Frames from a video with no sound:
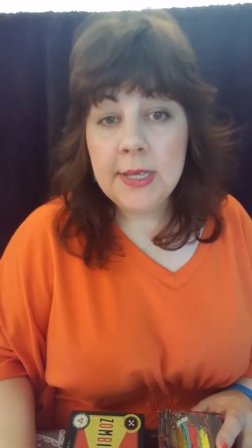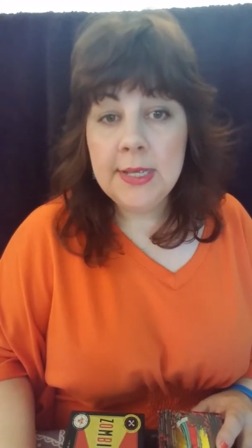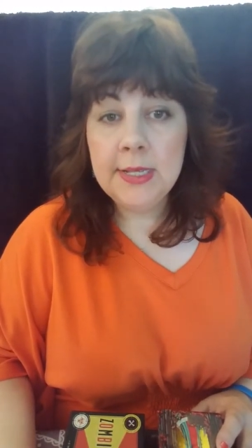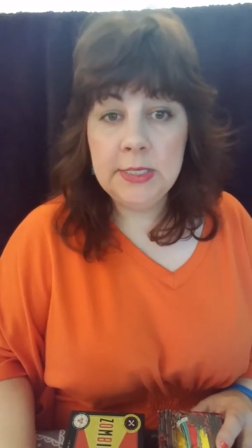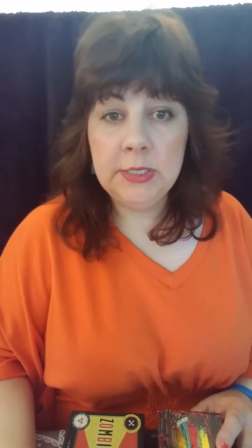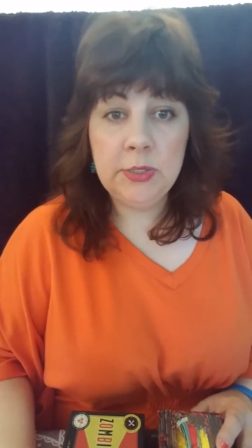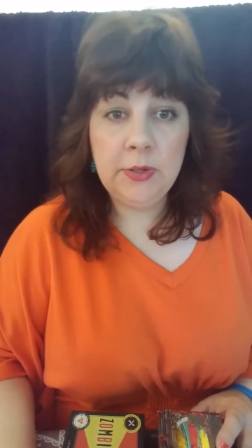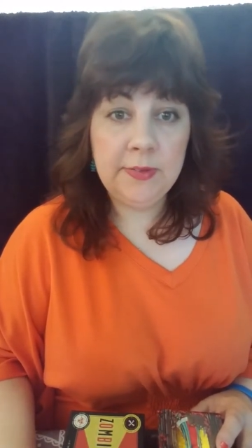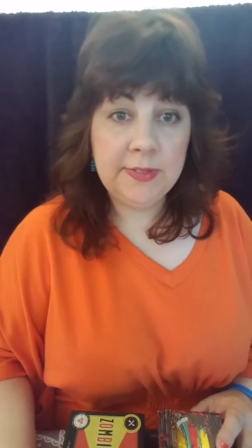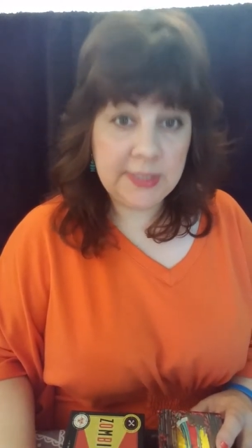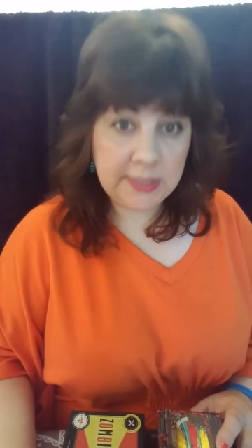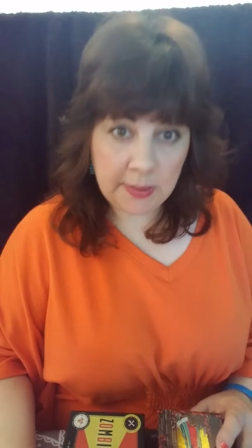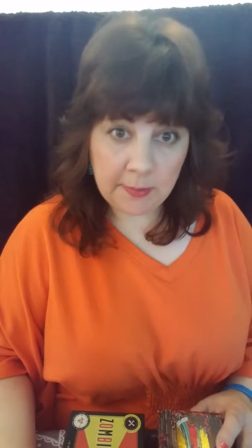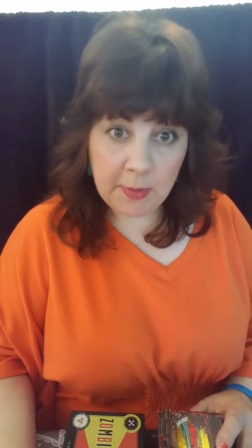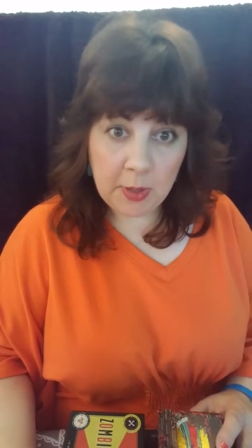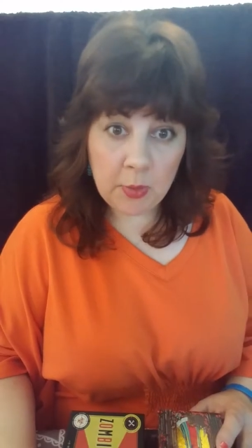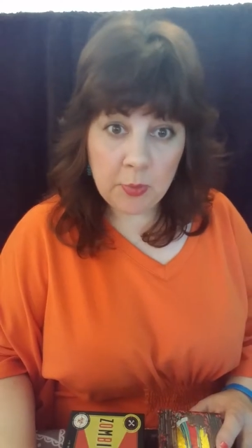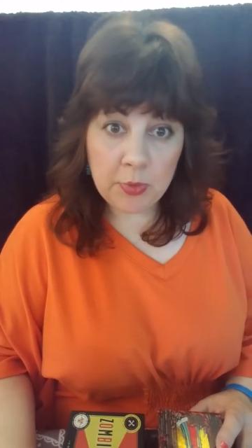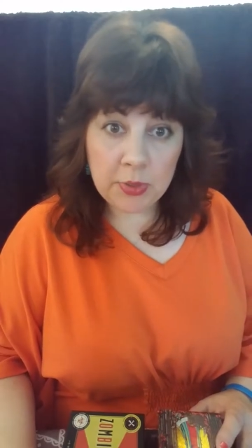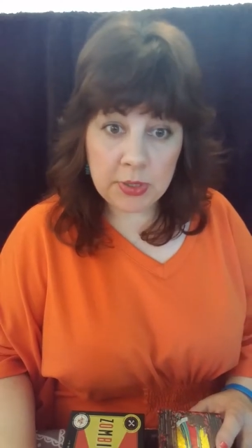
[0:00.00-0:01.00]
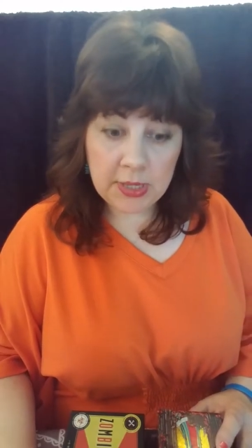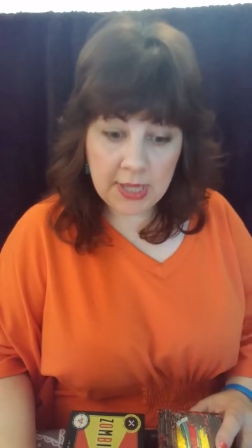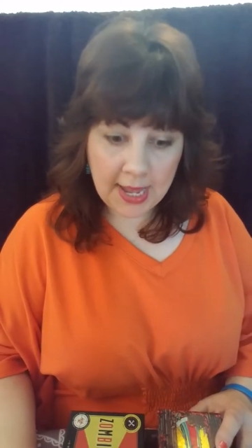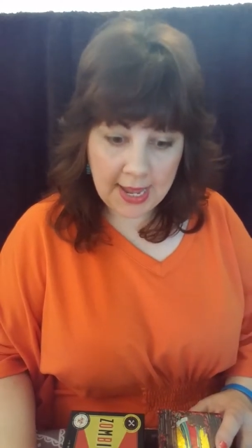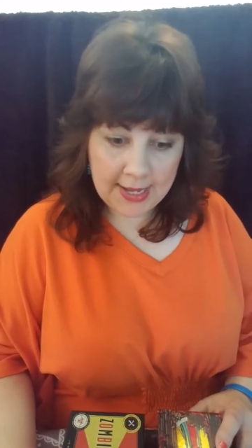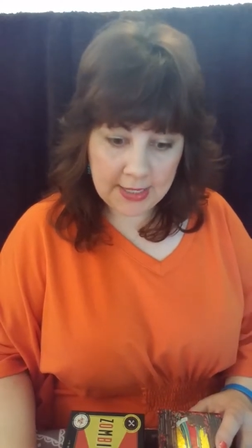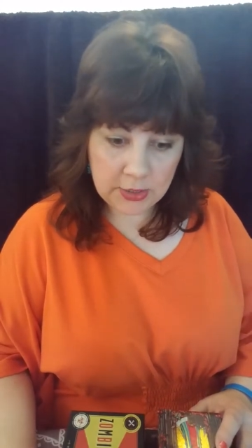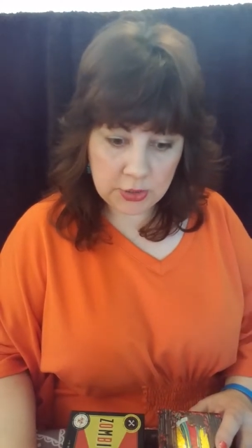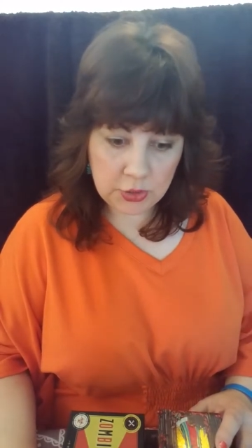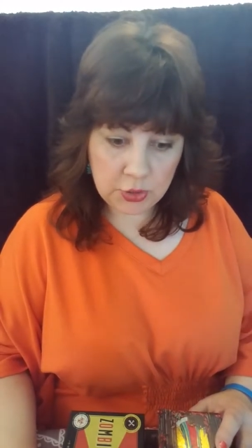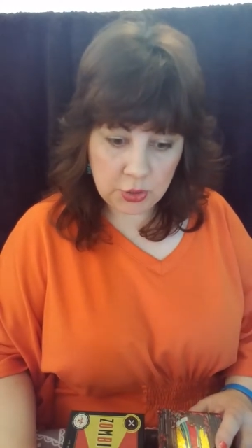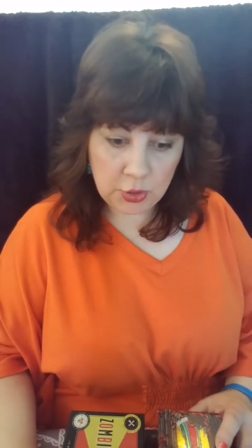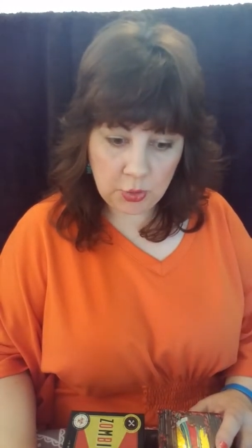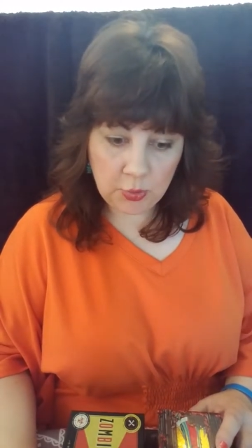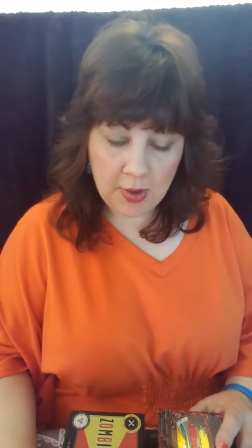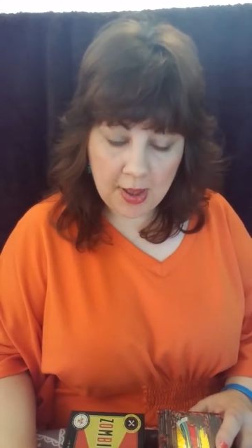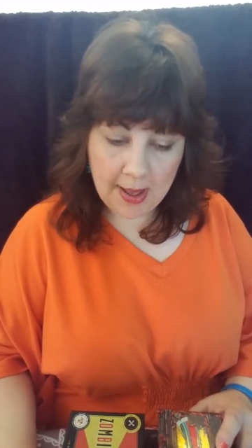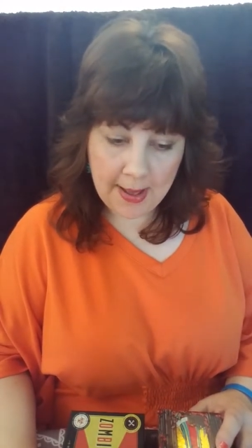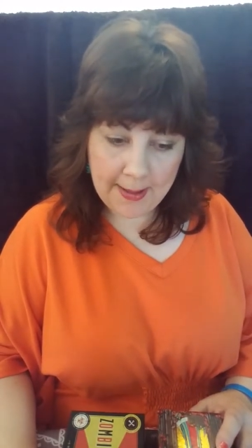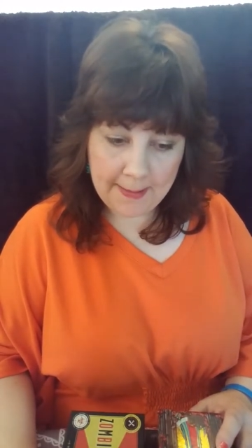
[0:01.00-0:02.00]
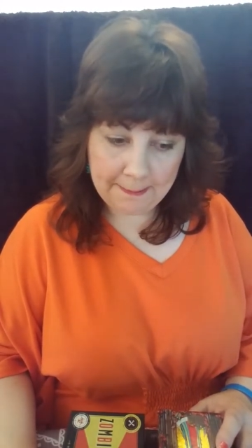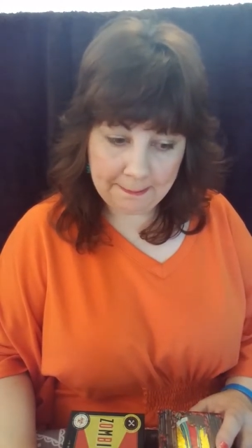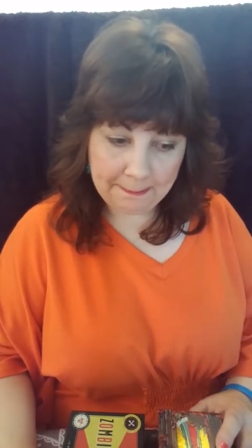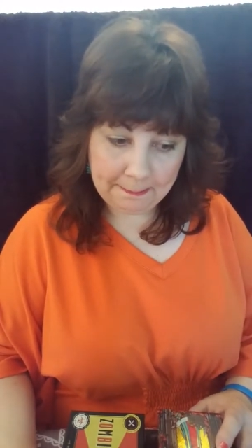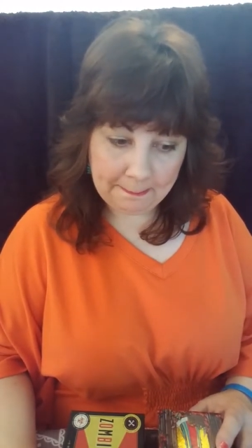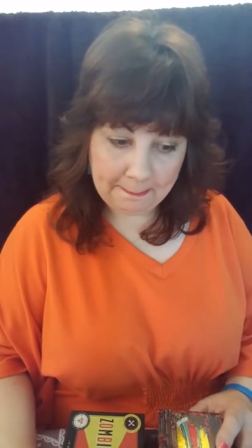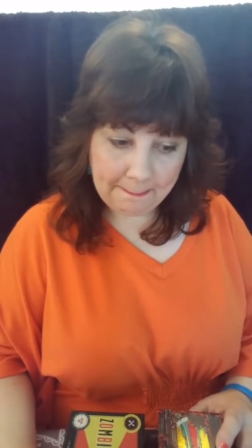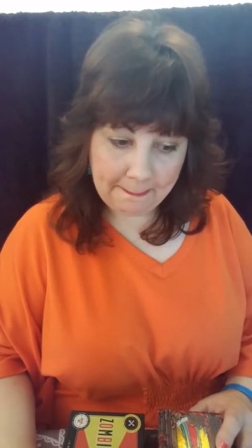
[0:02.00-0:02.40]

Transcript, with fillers: So if somebody would like to um,